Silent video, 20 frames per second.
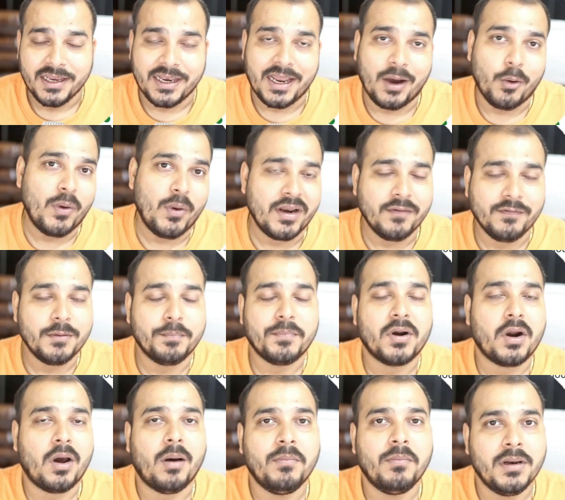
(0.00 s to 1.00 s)
Now, one of the
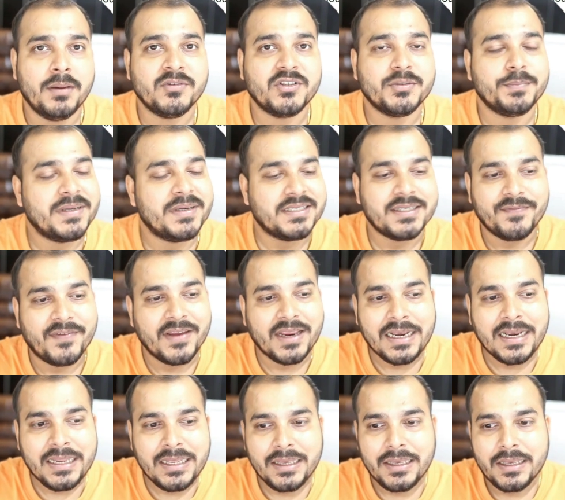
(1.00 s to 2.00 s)
problems
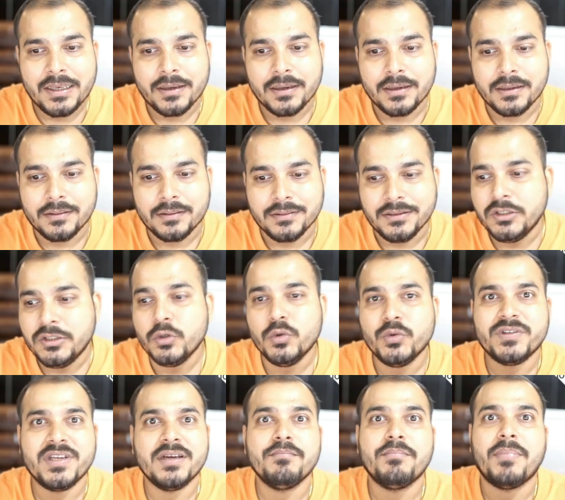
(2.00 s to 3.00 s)
specifically
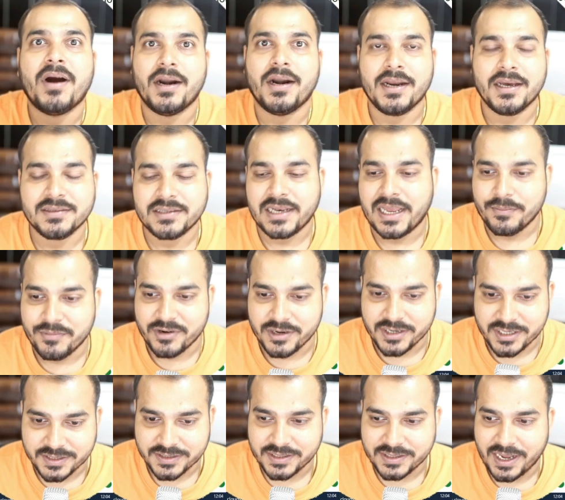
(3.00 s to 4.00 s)
using pandas
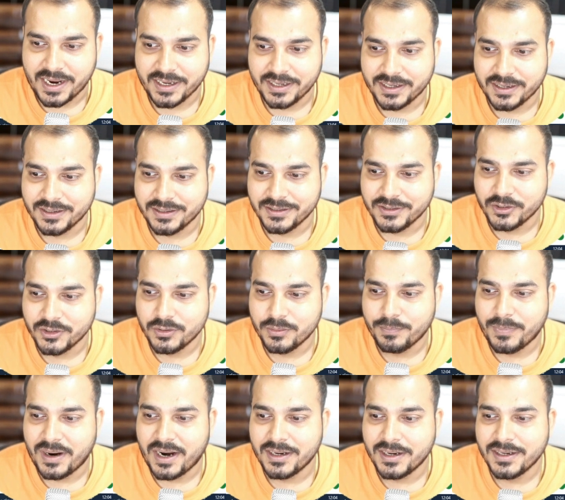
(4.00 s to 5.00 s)
library is that, you know,
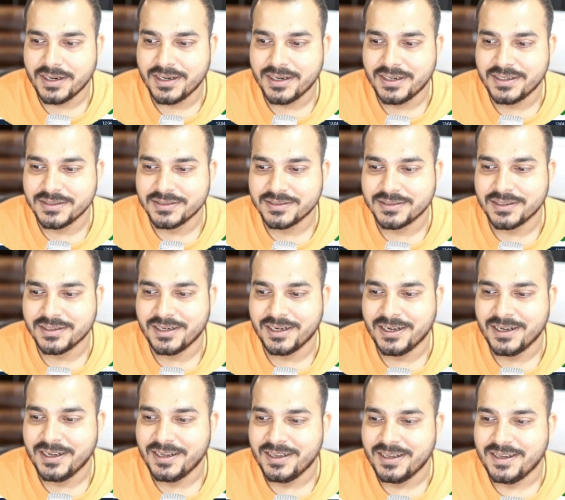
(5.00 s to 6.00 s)
pandas,
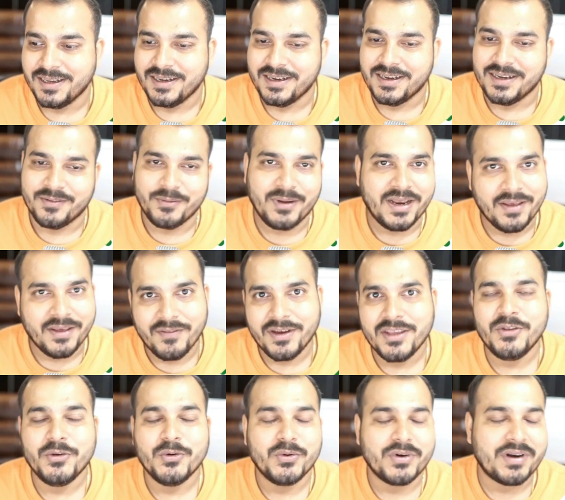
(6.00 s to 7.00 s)
whenever
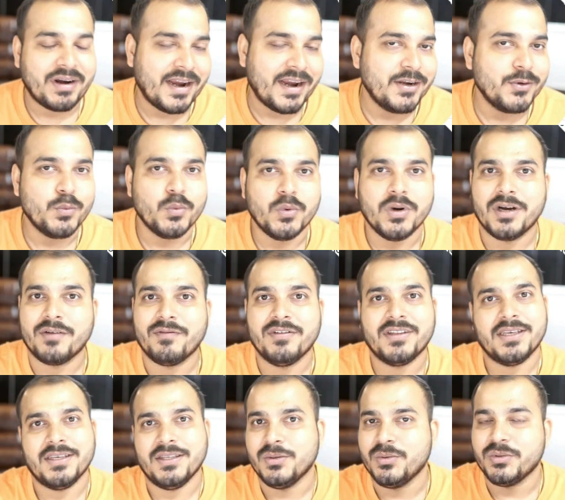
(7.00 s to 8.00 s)
you try to work
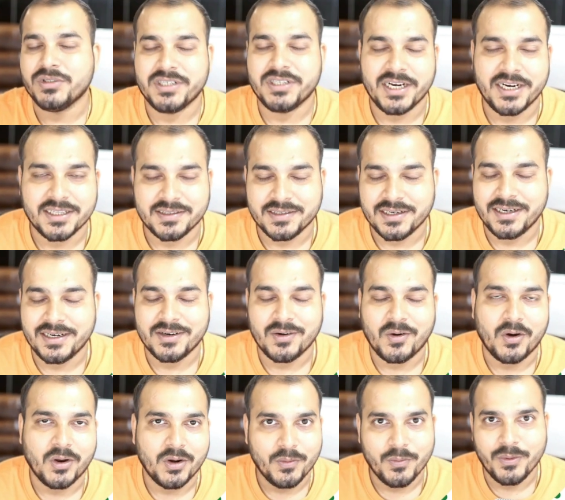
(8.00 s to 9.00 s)
with a huge data set,
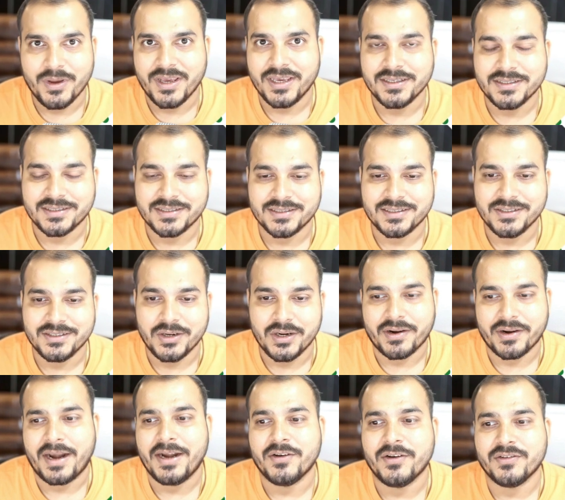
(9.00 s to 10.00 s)
always
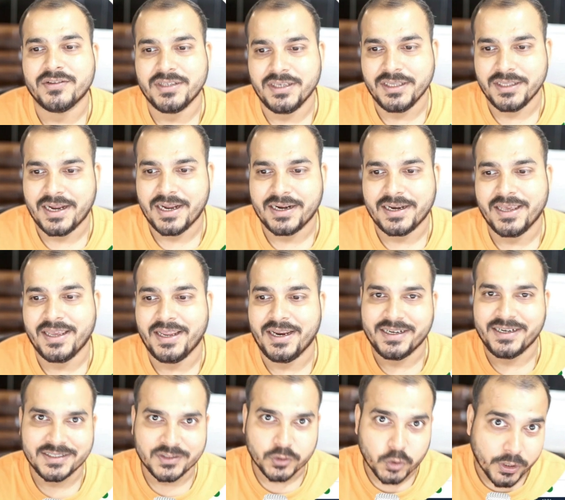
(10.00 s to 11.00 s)
you'll try to see that, hey,
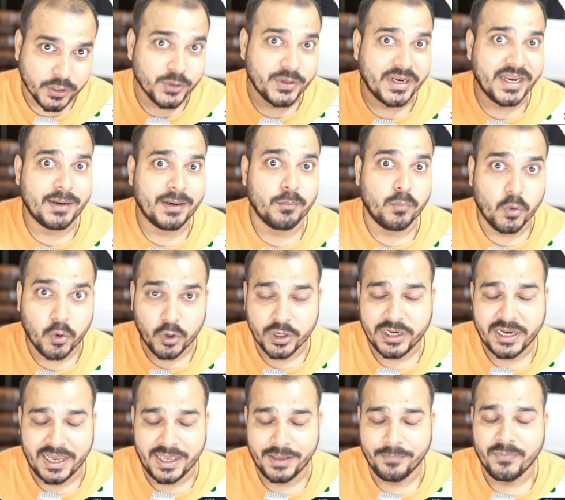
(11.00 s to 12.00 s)
it is going to take more
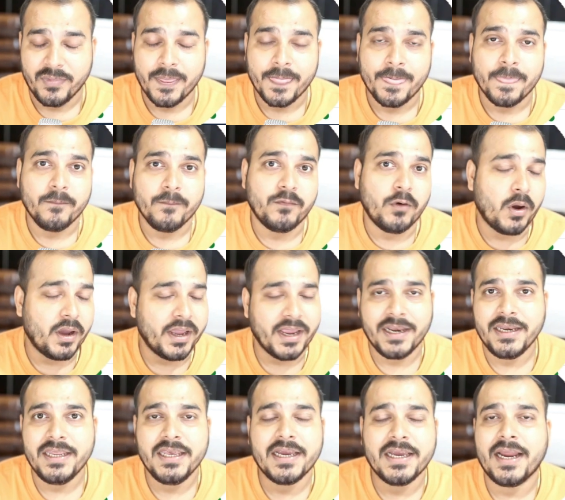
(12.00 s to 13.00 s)
time for
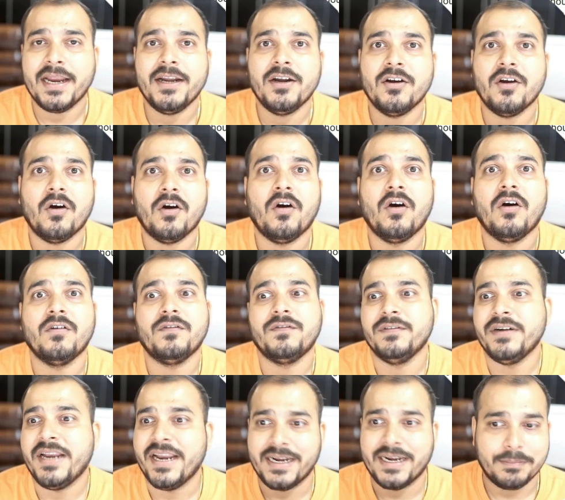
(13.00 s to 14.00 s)
any kind
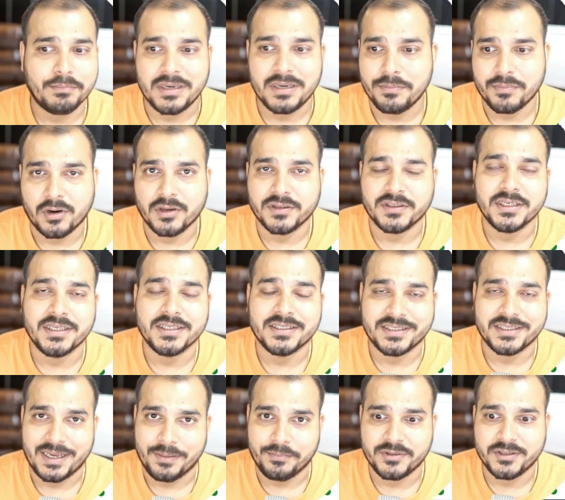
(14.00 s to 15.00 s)
of data preprocessing
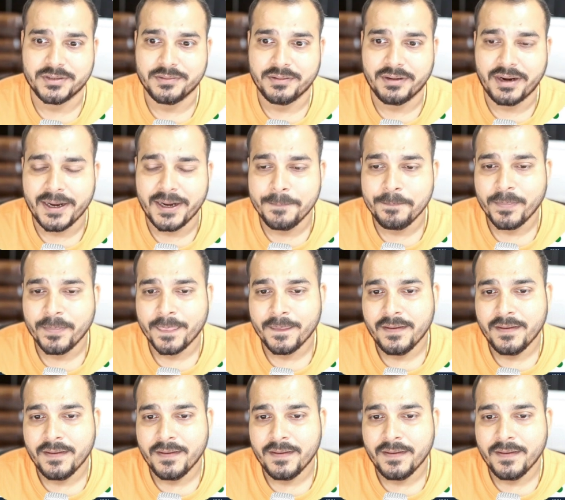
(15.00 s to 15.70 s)
steps, right?